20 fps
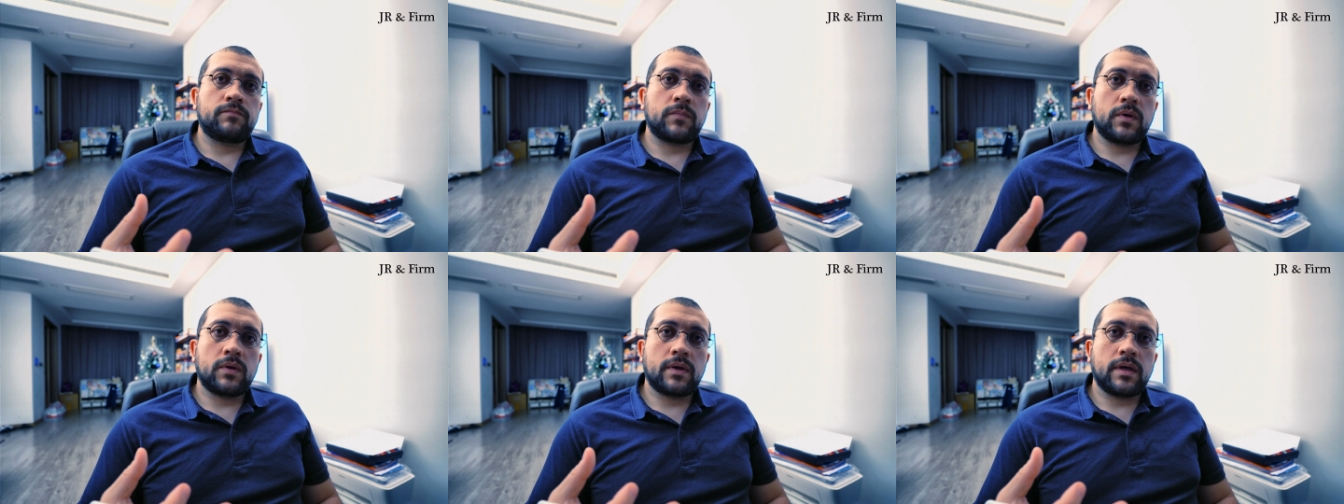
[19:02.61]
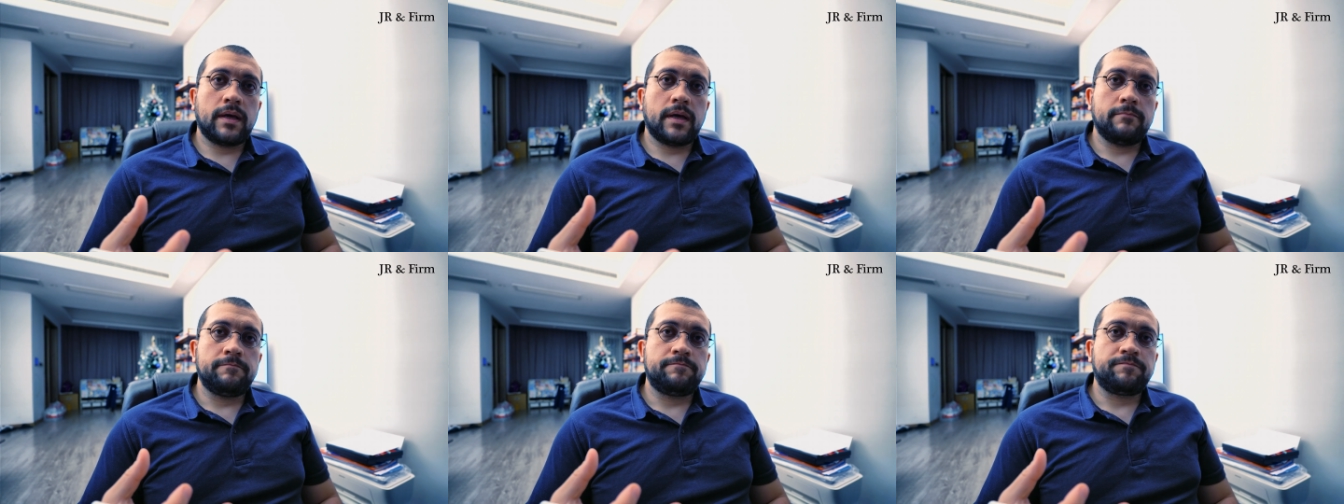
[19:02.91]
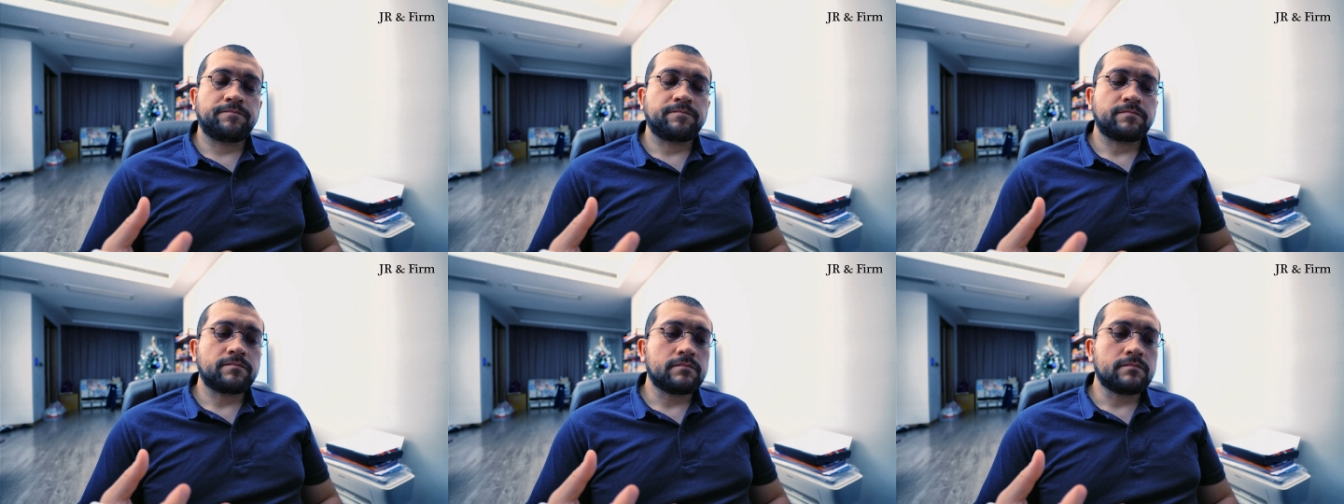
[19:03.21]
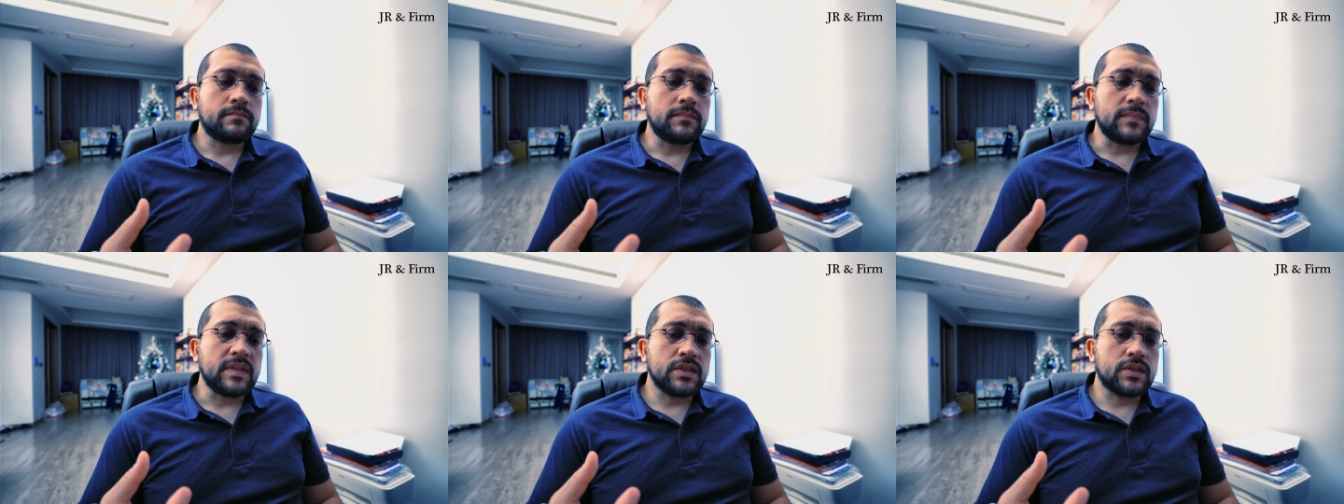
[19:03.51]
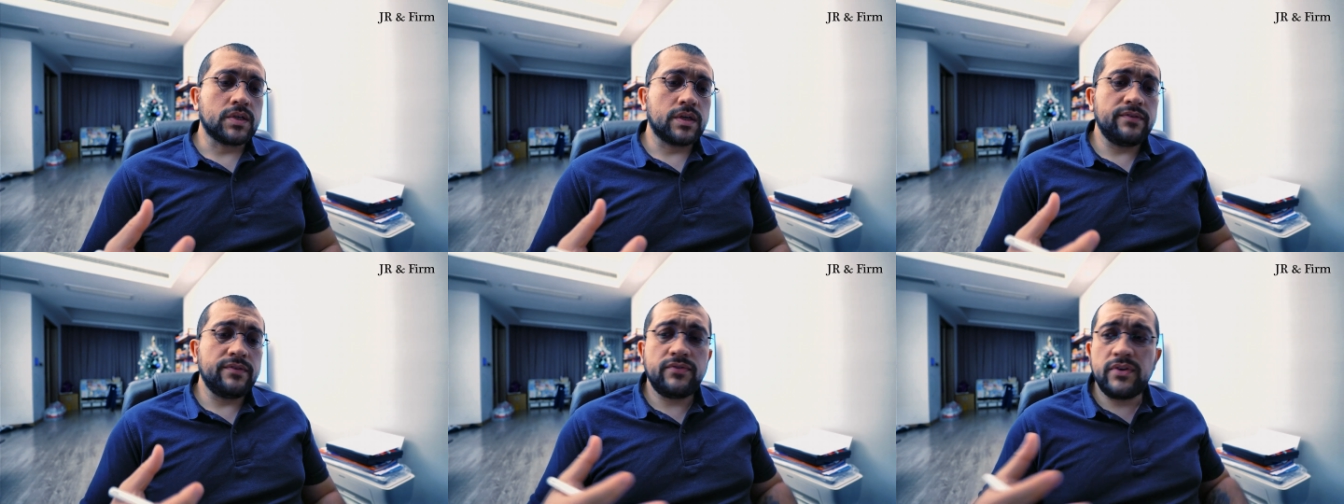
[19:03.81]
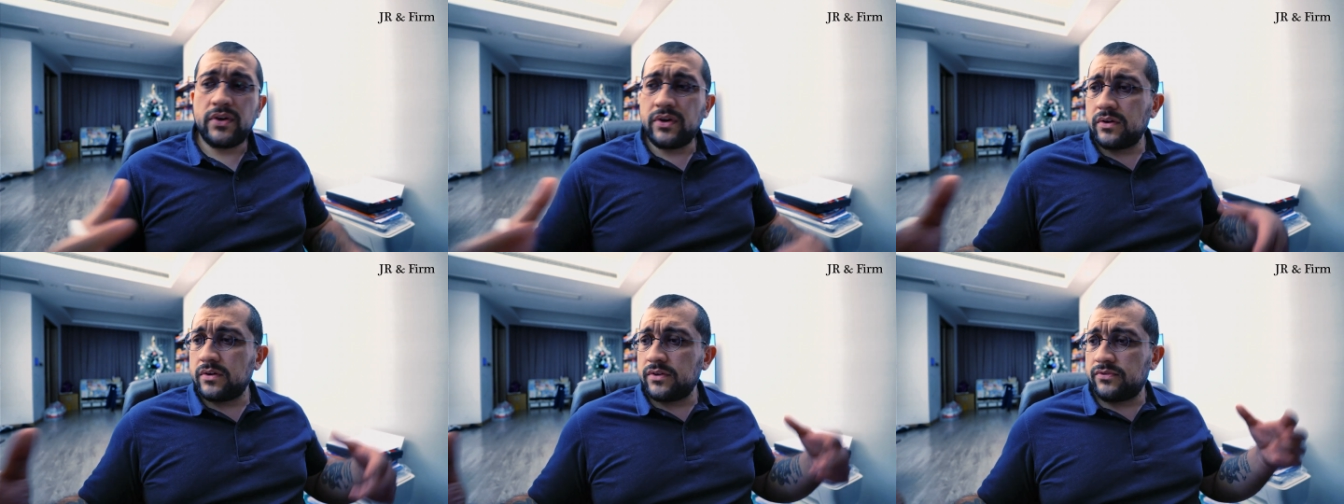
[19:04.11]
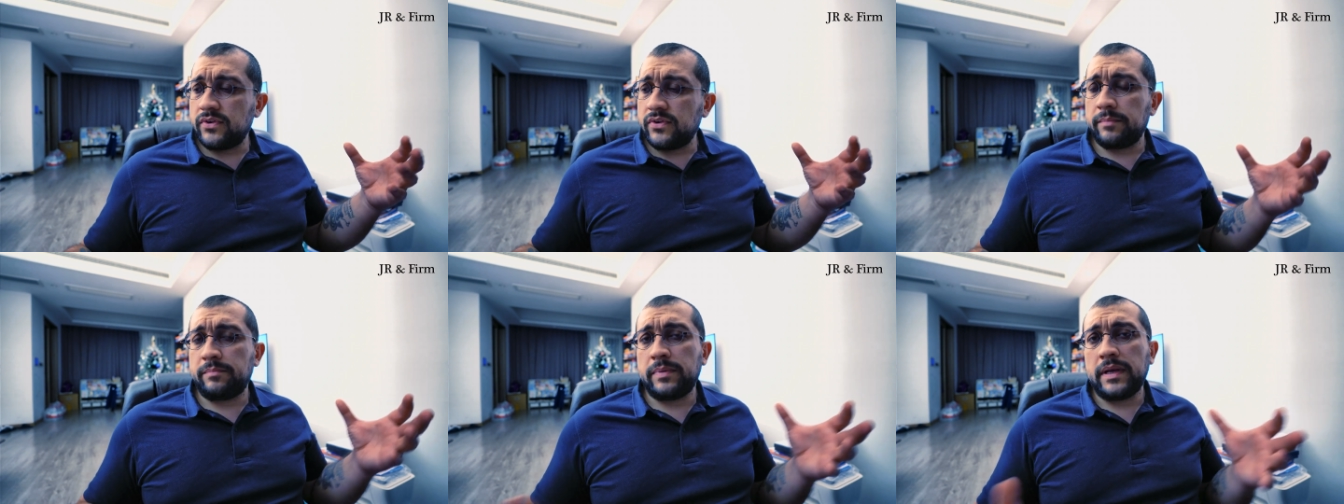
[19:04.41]
Okay, so if
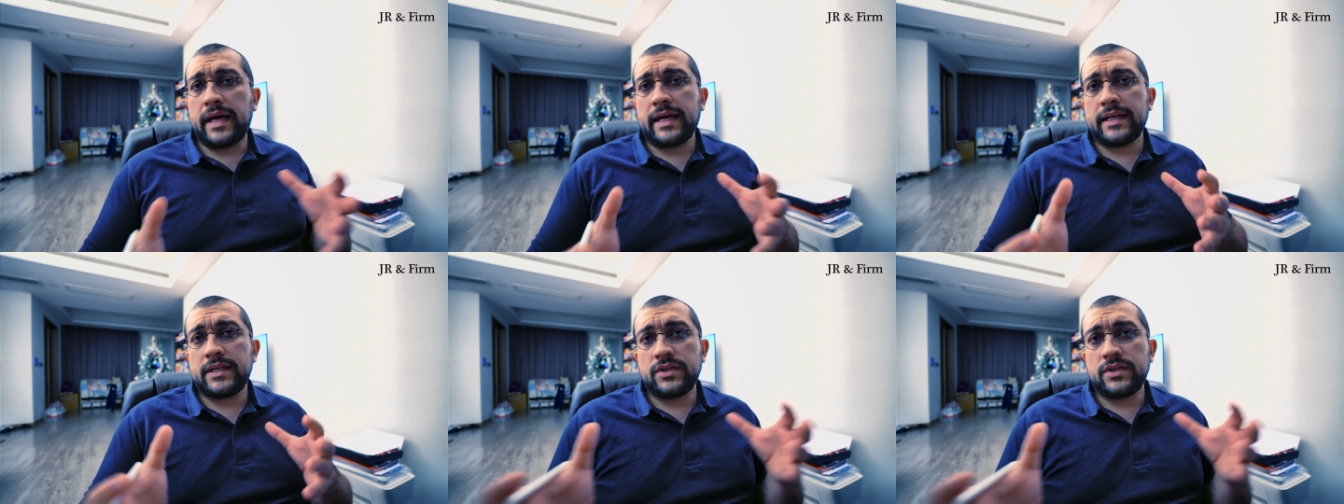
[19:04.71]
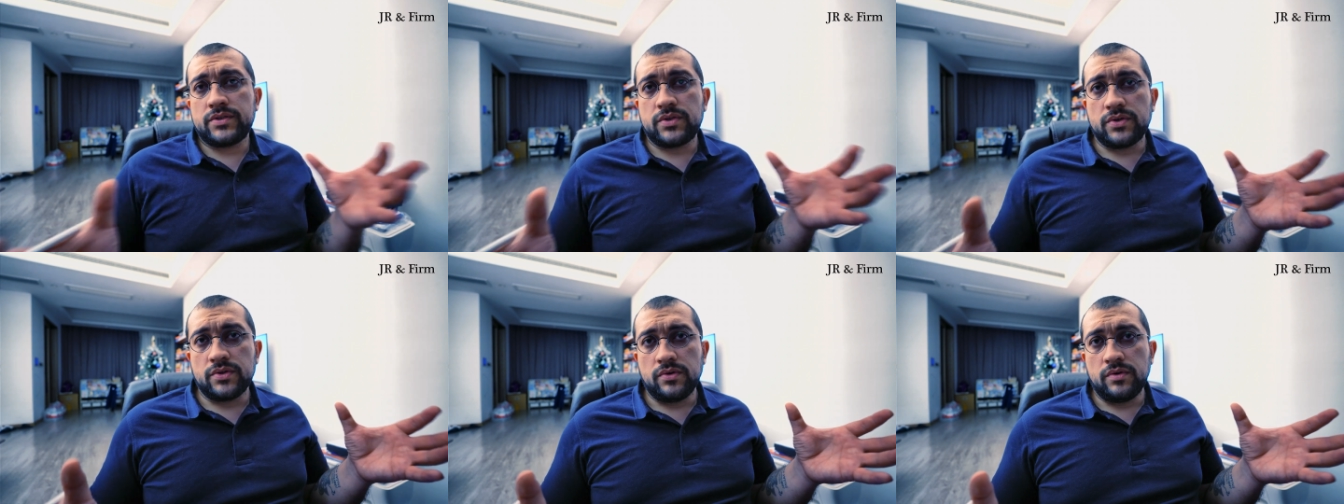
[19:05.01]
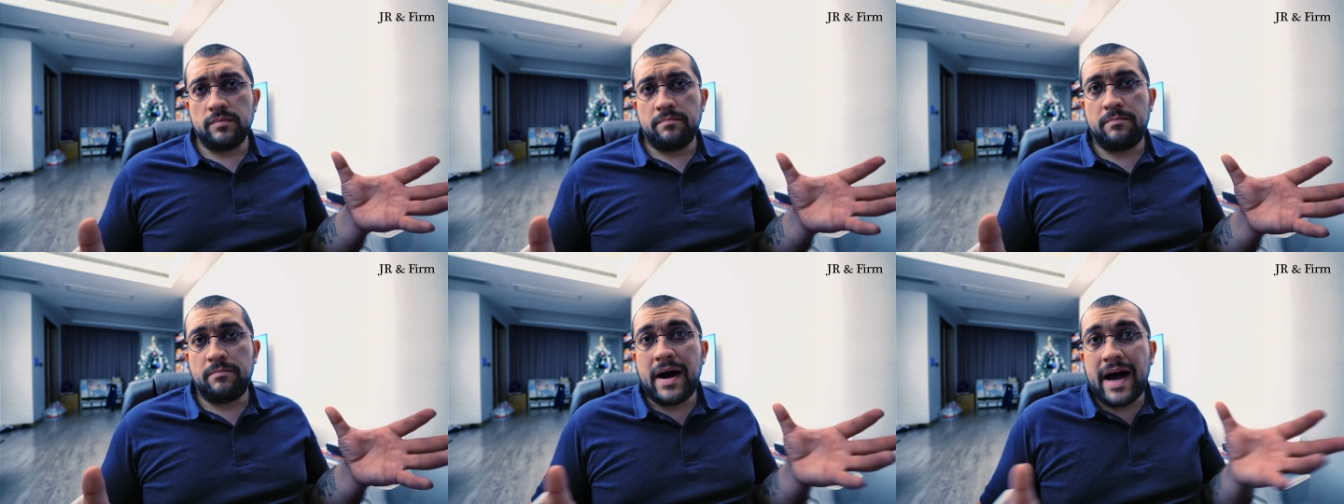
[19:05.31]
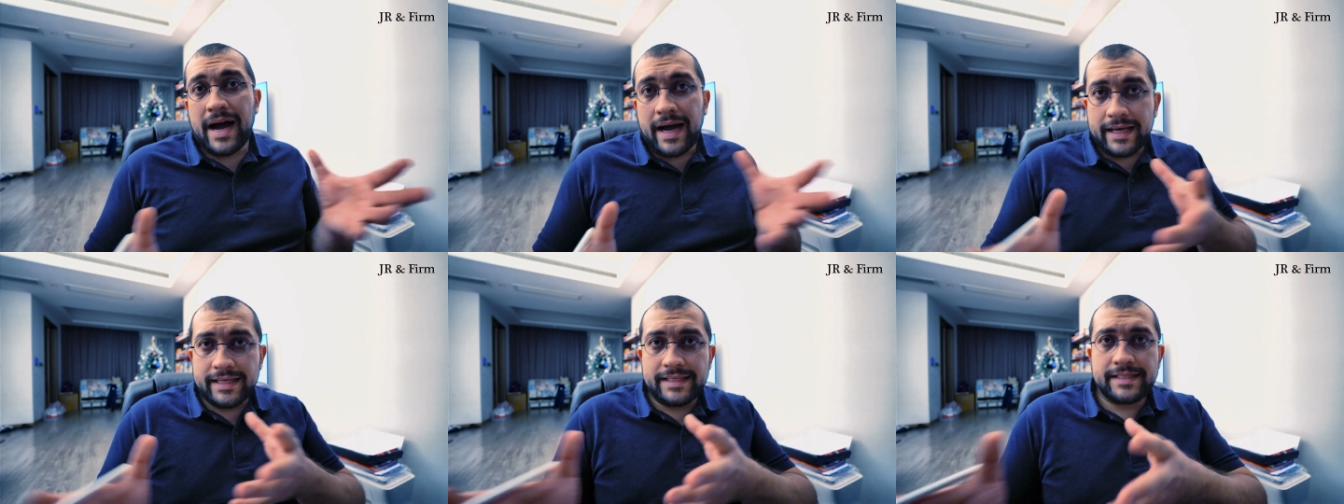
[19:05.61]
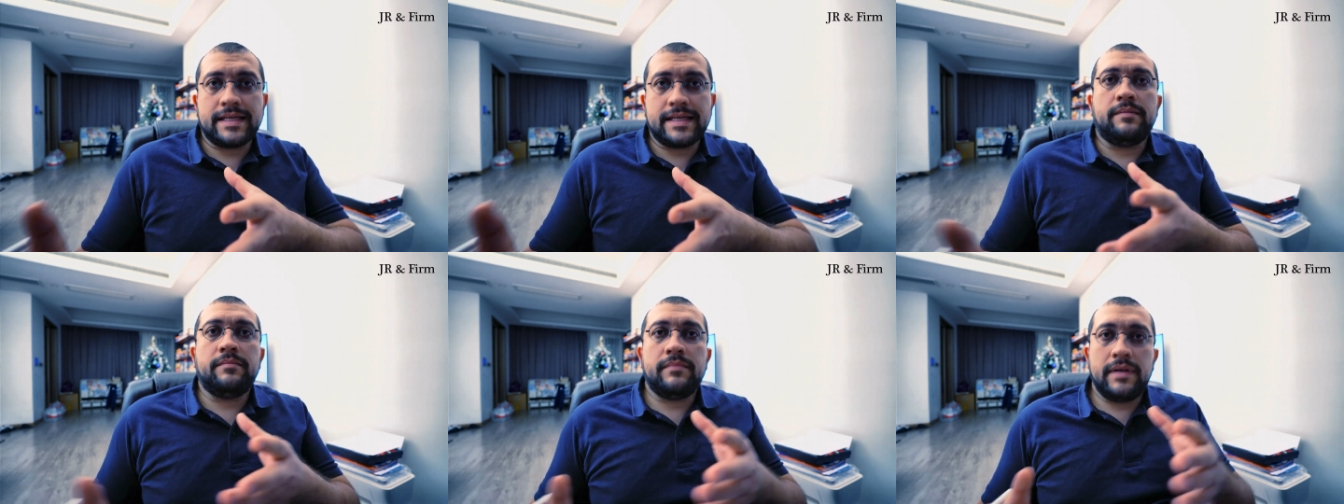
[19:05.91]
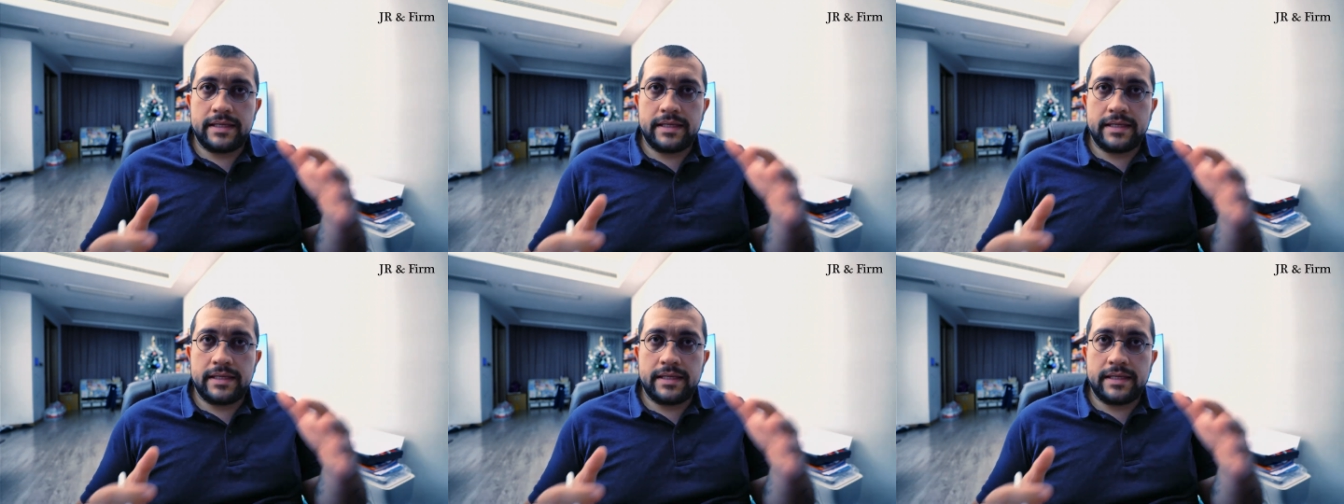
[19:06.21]
you're planning to buy some,